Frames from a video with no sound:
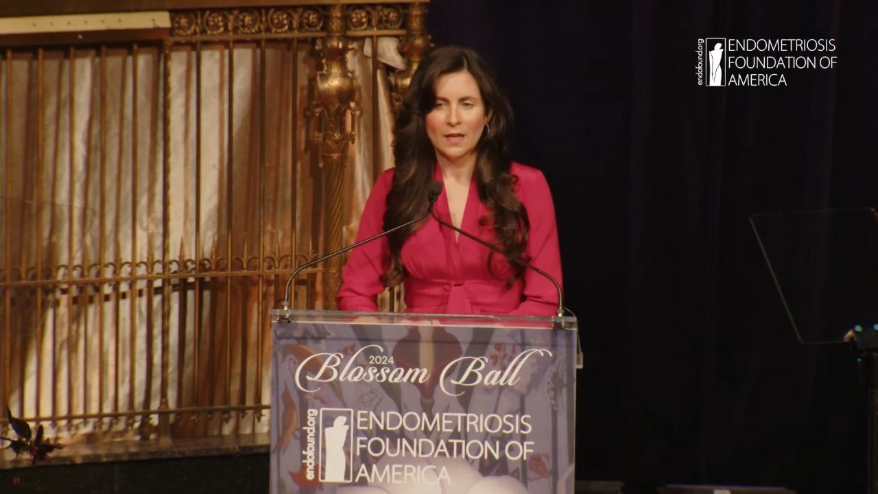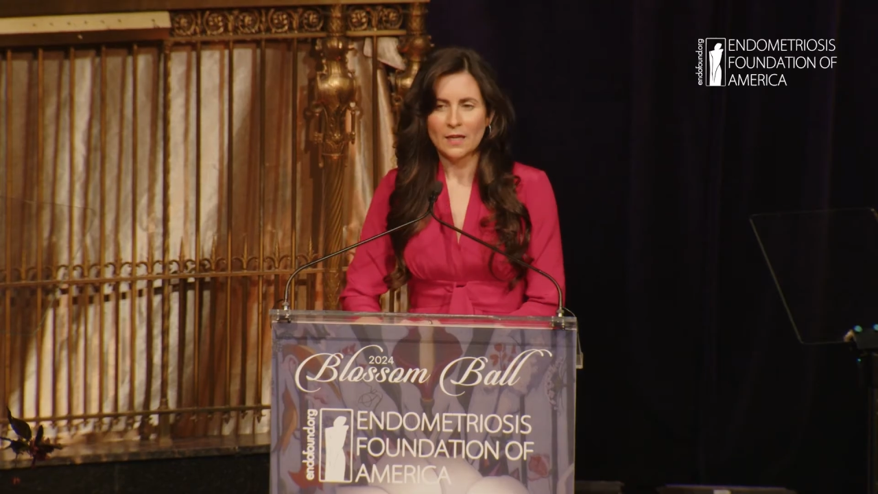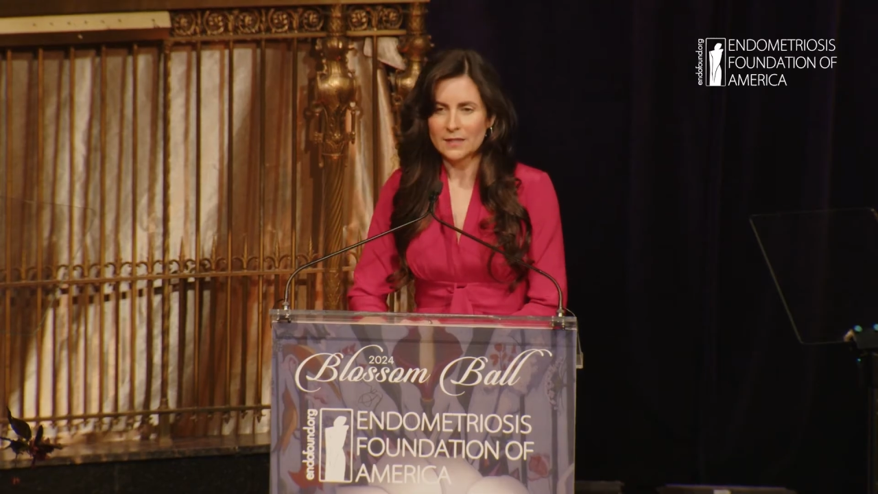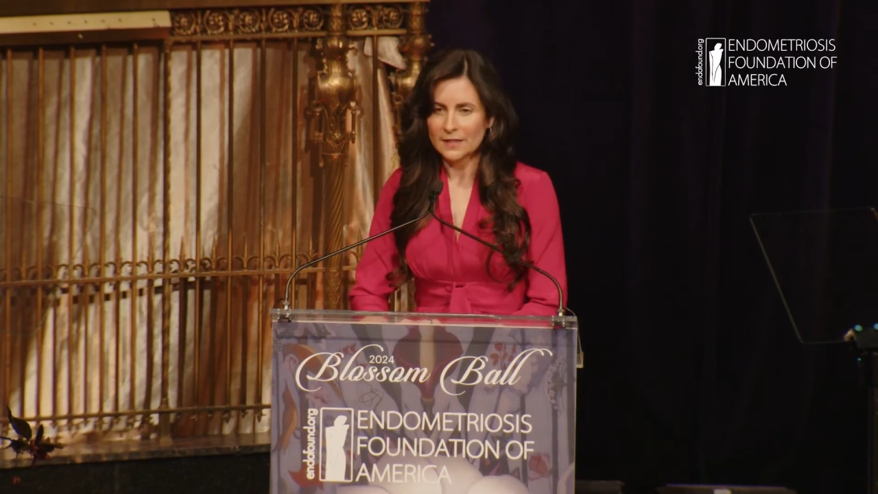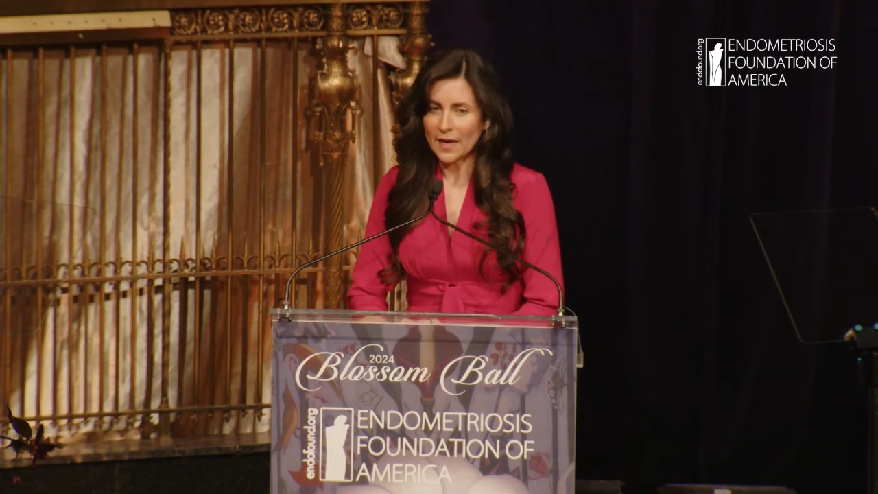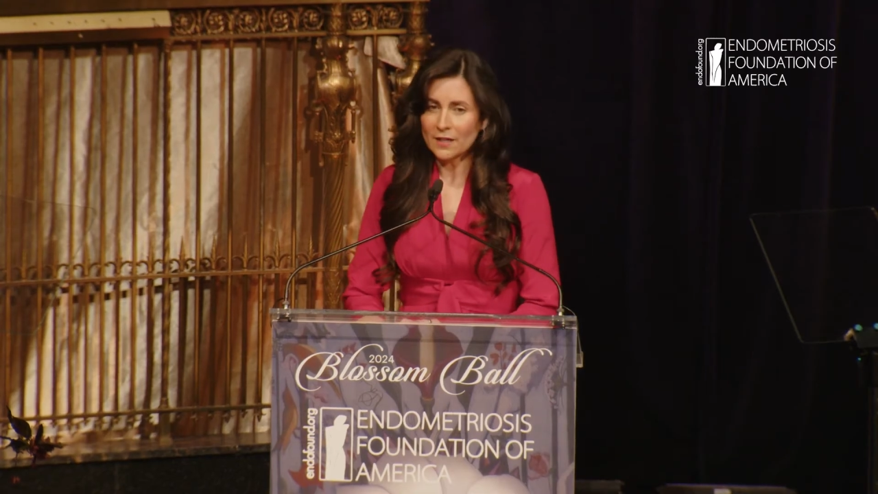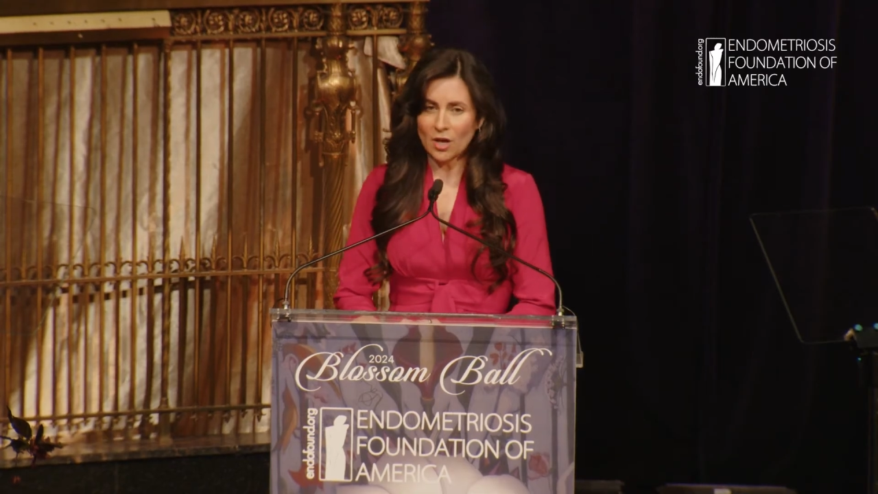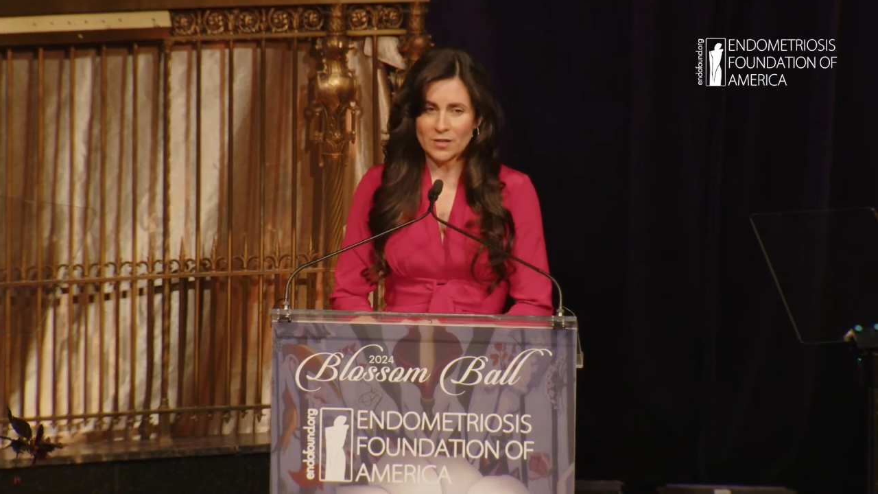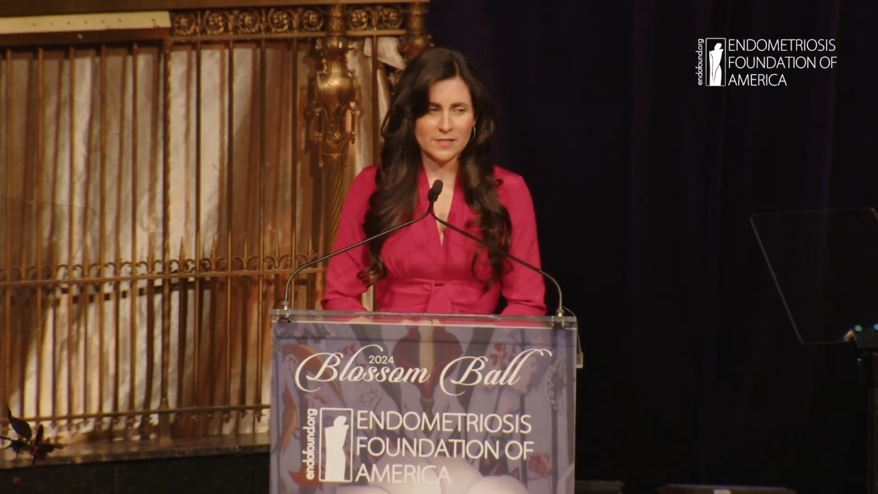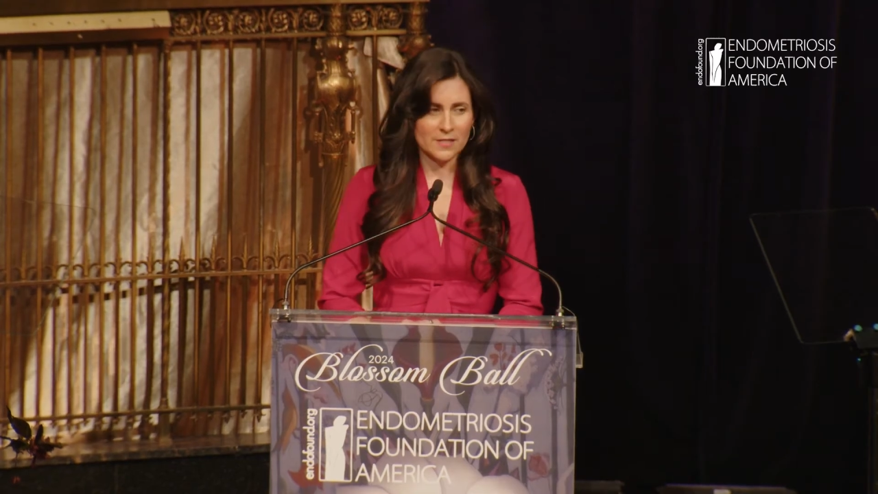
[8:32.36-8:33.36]
The
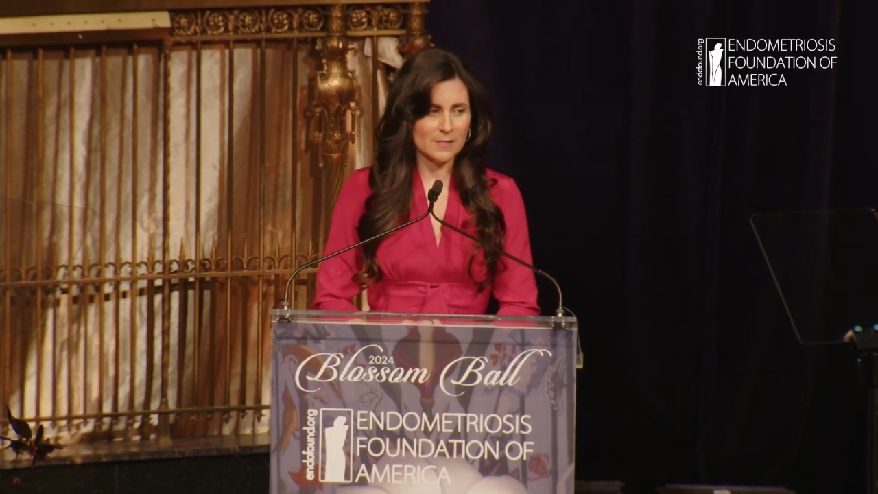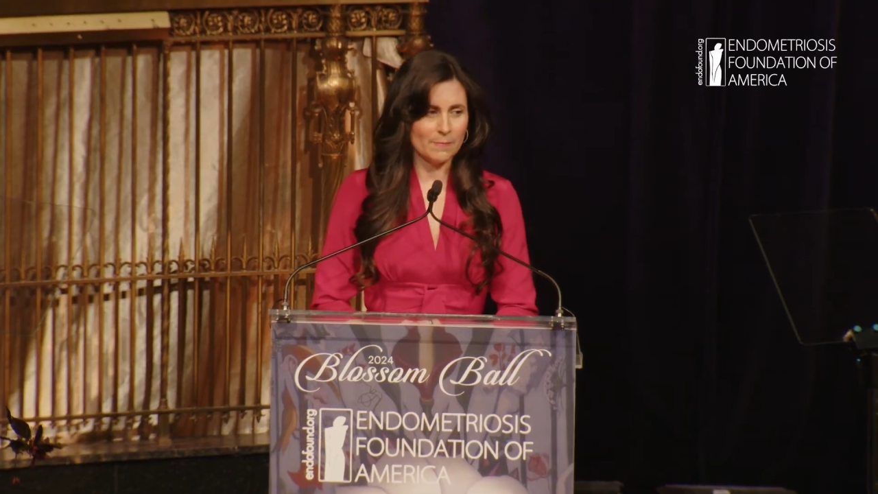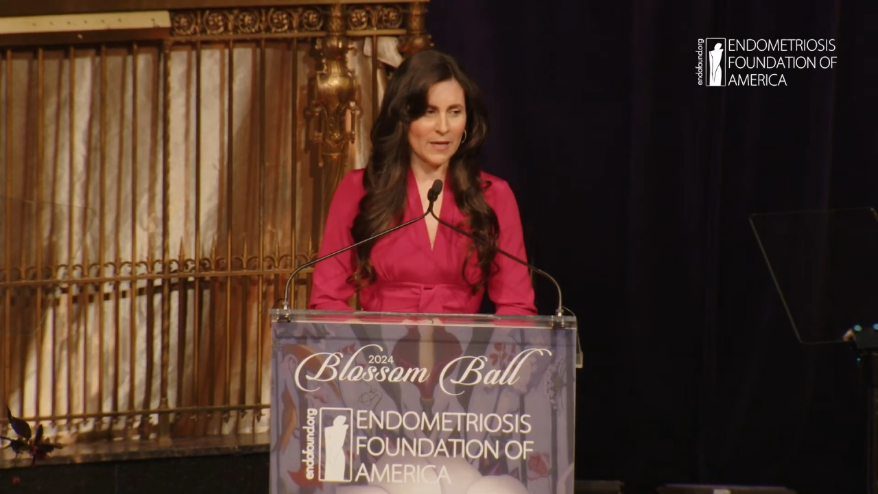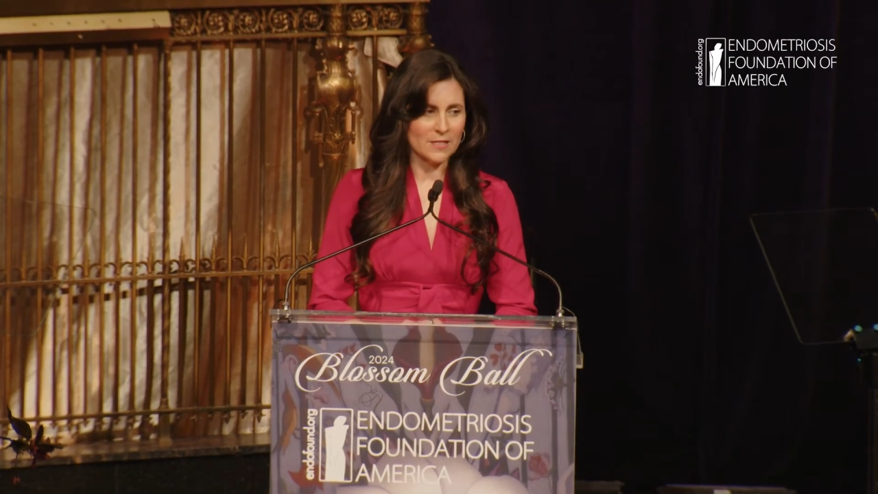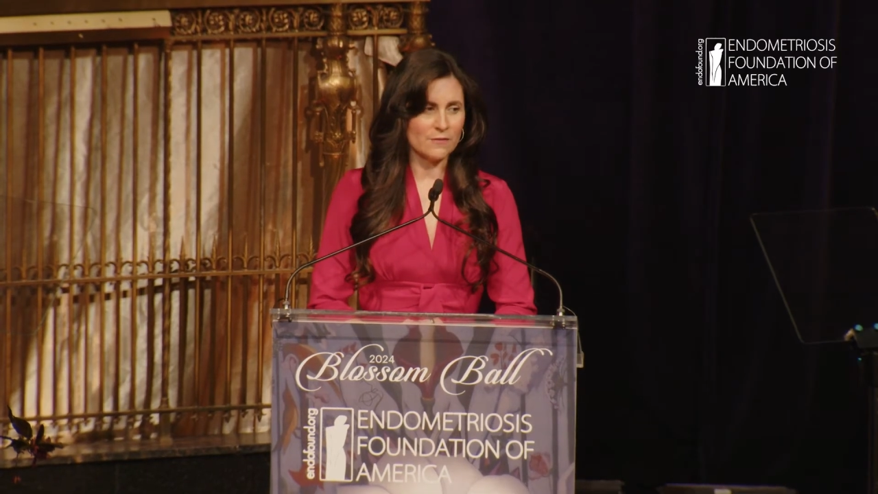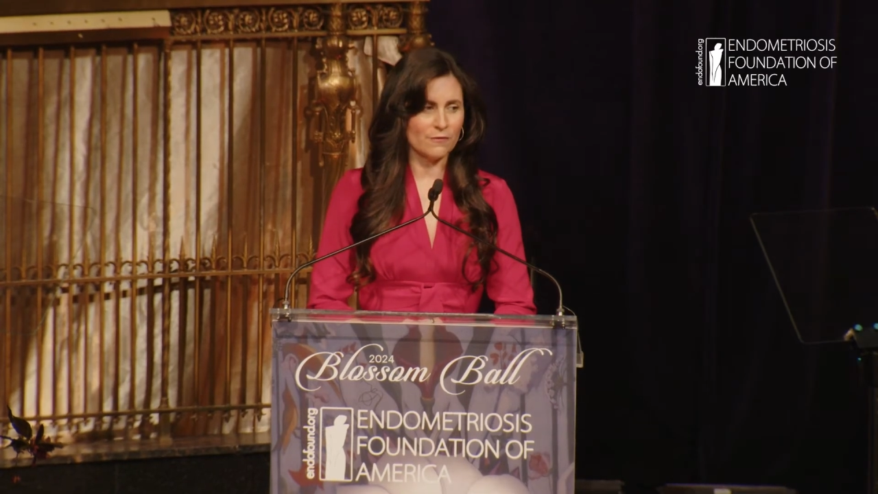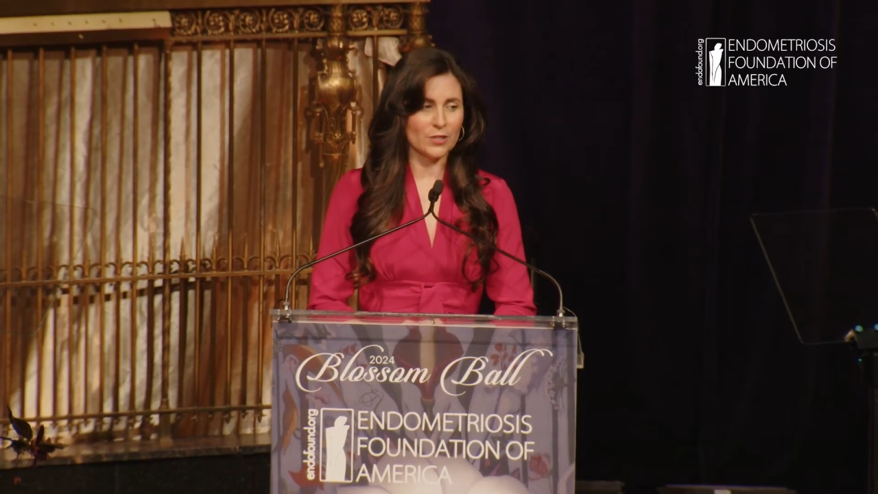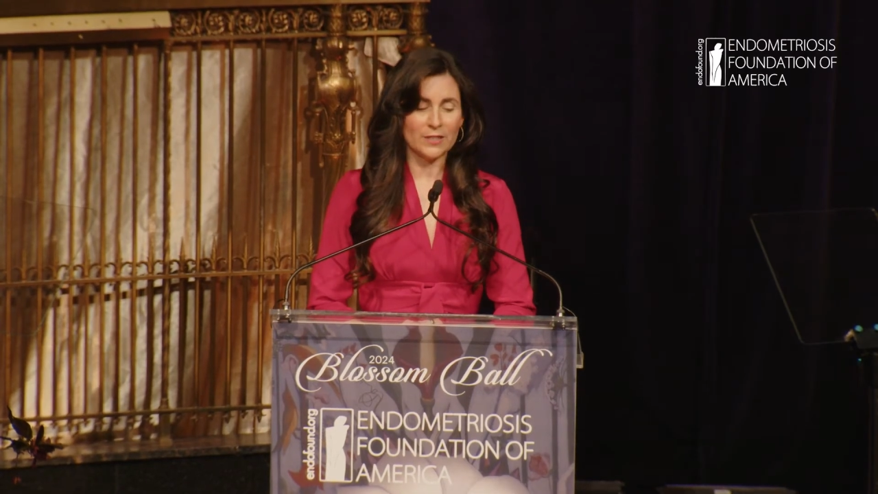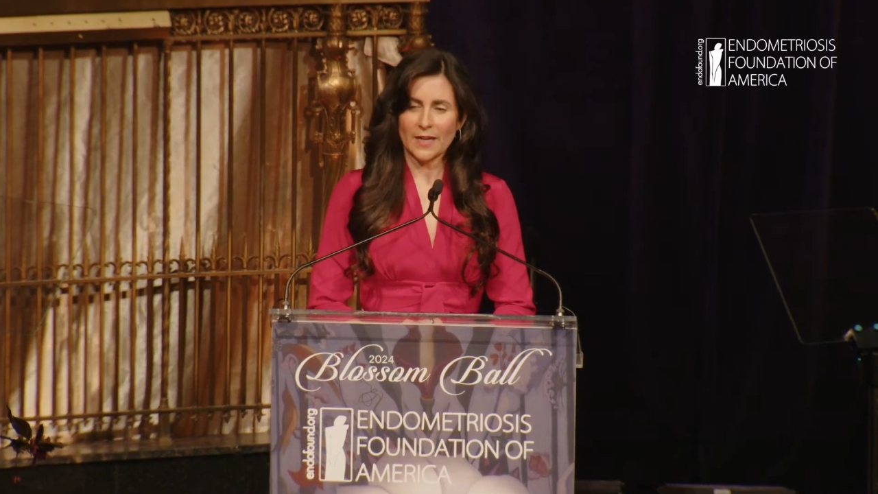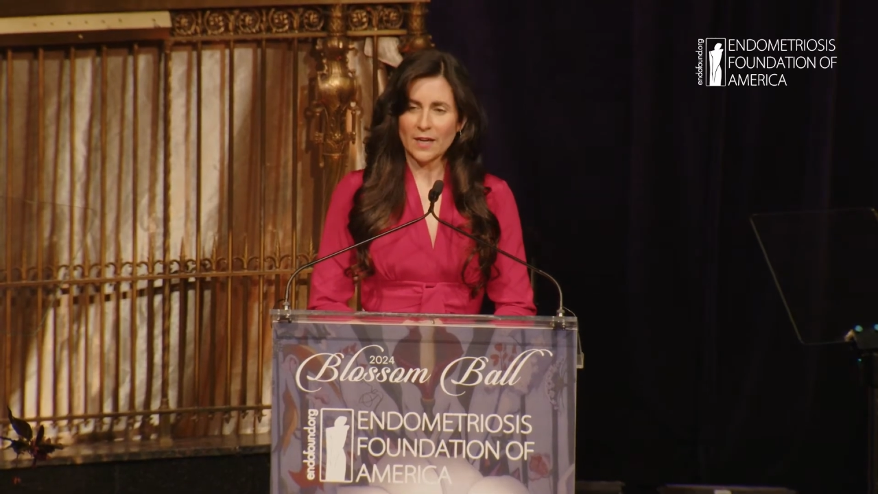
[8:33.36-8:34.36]
diagnostic space for
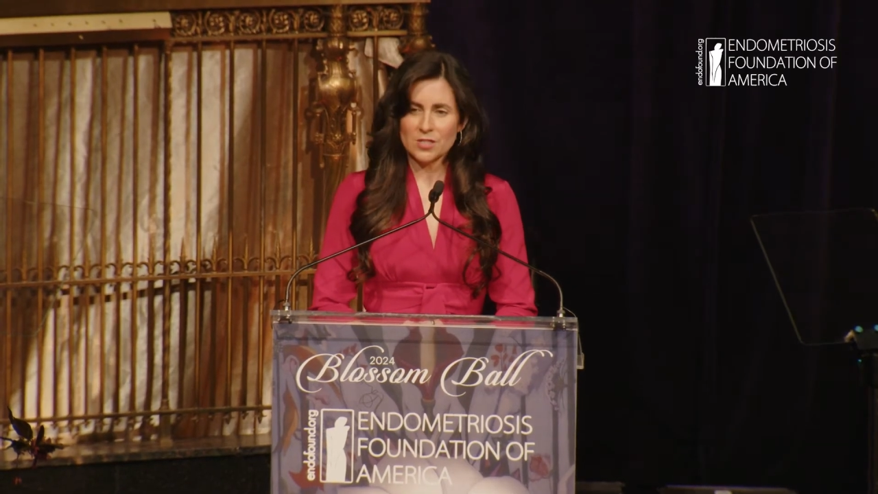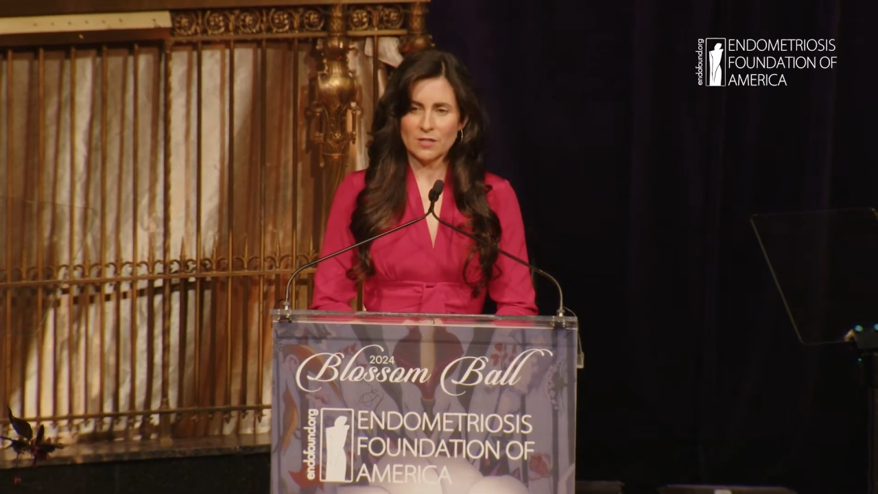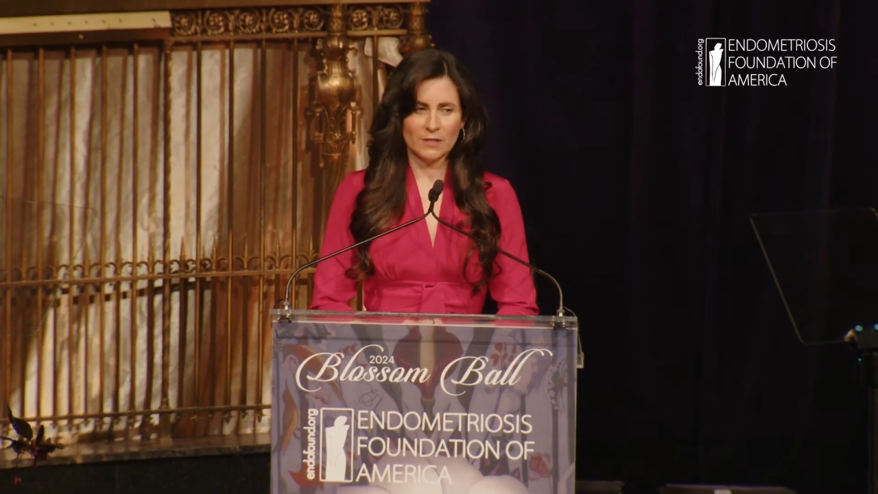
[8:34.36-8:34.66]
detection